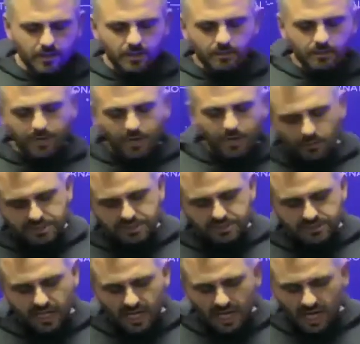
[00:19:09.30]
But I want
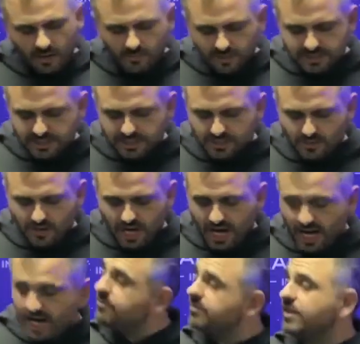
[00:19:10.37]
you to know
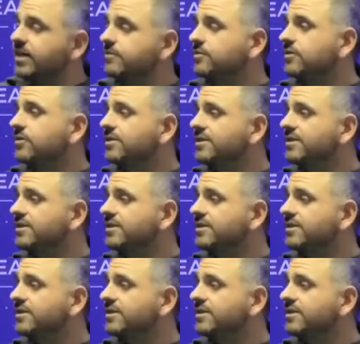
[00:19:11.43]
I'm thankful.